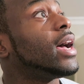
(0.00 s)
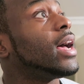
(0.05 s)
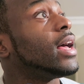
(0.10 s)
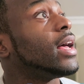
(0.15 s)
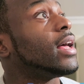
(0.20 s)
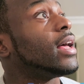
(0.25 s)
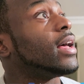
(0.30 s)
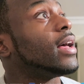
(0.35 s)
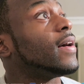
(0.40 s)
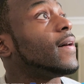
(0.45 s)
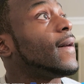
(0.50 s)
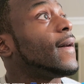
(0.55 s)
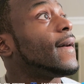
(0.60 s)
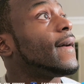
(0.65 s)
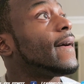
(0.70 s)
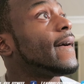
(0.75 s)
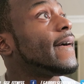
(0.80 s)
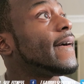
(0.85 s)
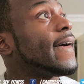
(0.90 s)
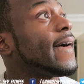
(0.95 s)
uh,
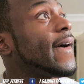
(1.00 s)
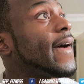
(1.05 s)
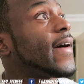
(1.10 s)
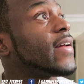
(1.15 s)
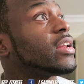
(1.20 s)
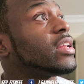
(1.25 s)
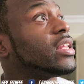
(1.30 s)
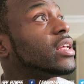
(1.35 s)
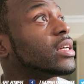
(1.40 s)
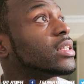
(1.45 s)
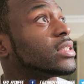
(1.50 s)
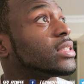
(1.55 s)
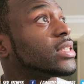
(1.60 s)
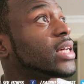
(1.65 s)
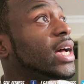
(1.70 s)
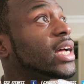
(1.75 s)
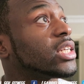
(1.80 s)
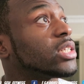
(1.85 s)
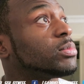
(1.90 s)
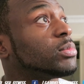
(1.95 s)
had the
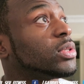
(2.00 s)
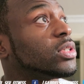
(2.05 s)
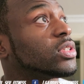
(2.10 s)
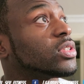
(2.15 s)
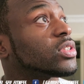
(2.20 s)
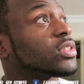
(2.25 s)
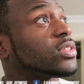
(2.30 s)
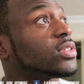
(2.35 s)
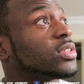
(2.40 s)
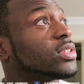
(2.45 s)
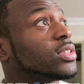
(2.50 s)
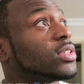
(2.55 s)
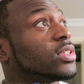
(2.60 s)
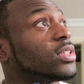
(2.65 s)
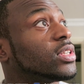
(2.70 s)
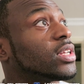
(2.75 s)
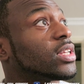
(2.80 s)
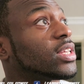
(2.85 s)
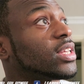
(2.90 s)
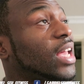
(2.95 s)
attachment
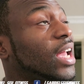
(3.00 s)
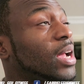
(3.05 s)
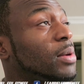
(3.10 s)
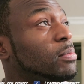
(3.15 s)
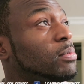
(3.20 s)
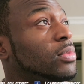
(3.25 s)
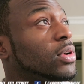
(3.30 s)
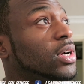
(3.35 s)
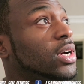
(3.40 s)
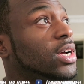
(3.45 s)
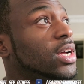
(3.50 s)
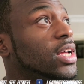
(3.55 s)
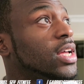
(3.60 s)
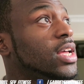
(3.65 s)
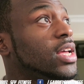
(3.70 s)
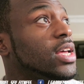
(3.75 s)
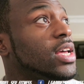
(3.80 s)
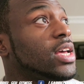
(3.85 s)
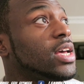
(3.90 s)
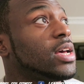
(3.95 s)
to the camera,
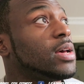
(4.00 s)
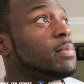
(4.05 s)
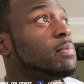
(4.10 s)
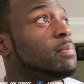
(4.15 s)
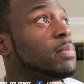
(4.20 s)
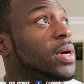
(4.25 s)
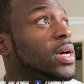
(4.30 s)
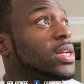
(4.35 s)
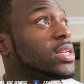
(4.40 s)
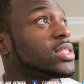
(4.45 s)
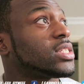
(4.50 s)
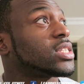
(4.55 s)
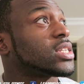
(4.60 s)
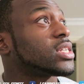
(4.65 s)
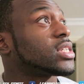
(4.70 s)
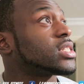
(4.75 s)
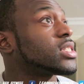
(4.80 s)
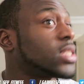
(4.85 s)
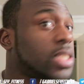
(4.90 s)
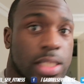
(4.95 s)

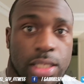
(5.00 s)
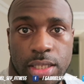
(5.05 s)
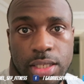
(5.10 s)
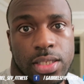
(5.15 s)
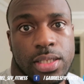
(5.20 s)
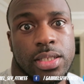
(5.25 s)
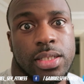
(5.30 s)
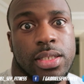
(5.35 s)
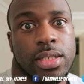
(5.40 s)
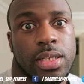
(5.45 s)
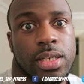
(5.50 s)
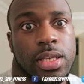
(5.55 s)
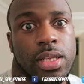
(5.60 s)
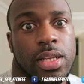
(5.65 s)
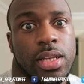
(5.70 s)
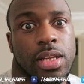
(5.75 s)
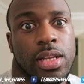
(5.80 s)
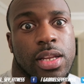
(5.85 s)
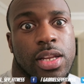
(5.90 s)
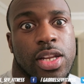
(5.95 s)
but
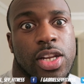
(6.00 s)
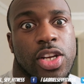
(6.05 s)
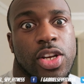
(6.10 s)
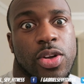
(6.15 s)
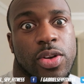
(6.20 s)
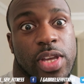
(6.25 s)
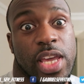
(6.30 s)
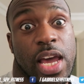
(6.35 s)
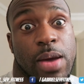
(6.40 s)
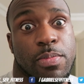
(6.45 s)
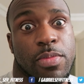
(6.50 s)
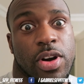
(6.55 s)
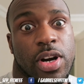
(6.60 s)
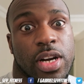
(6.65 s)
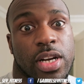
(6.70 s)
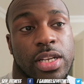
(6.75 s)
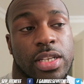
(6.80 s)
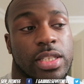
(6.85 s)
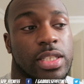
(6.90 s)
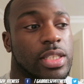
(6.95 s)
no
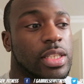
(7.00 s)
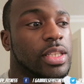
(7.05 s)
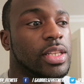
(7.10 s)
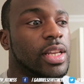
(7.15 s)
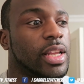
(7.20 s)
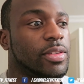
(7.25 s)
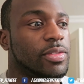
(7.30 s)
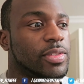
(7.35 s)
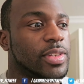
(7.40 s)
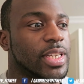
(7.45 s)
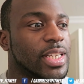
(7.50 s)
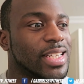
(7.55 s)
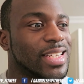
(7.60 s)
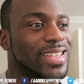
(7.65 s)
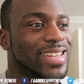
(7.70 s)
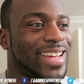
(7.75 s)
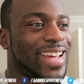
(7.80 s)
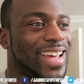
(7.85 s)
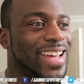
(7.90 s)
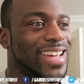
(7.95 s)
camera left
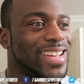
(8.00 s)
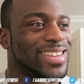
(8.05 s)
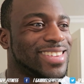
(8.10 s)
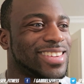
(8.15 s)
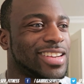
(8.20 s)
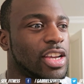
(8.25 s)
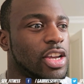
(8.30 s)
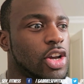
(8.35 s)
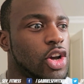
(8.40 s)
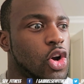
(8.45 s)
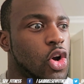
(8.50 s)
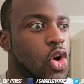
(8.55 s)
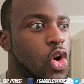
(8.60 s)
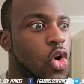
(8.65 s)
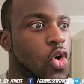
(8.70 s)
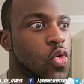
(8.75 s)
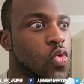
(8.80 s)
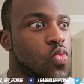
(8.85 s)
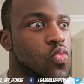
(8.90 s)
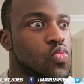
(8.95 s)
it at
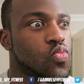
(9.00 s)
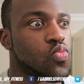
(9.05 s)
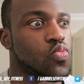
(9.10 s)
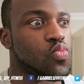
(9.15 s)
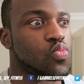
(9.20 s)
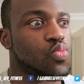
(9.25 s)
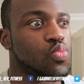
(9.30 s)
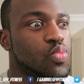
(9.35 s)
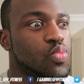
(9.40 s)
home